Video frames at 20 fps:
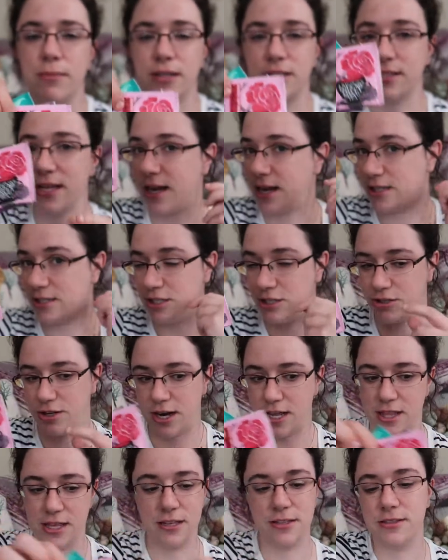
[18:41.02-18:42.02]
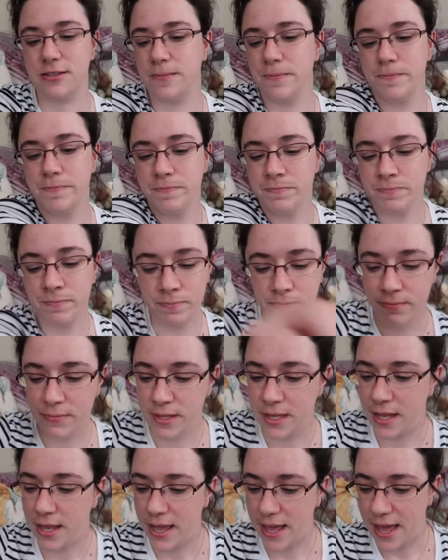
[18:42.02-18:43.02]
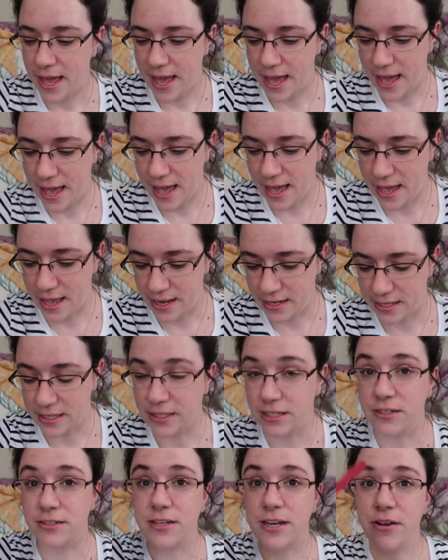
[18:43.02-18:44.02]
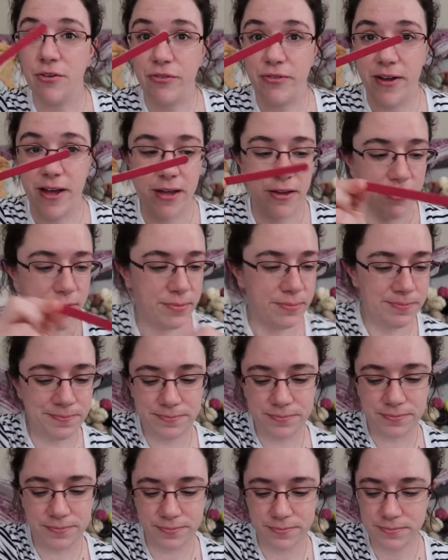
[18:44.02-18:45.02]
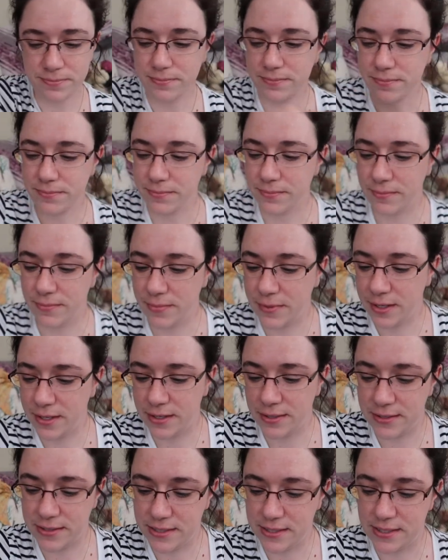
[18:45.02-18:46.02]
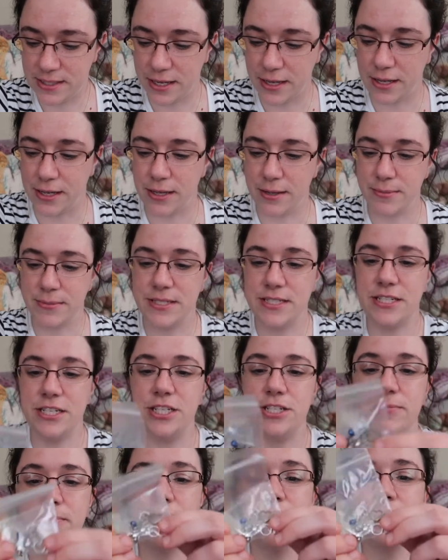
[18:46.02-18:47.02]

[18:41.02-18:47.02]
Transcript: I'm excited to try these. And a little nail file, some stitch